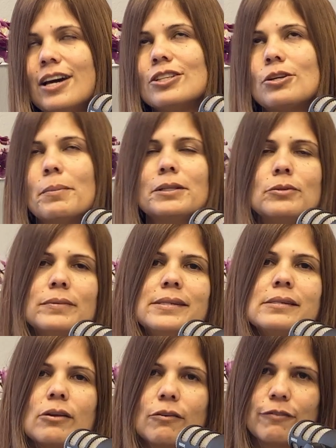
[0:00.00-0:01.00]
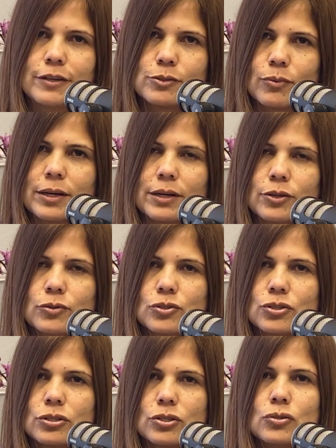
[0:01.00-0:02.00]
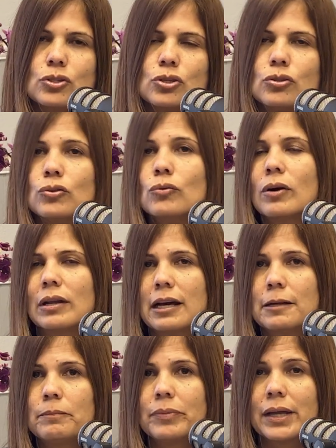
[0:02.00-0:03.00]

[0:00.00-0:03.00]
Trimethamine sulfa is what I used to do a lot.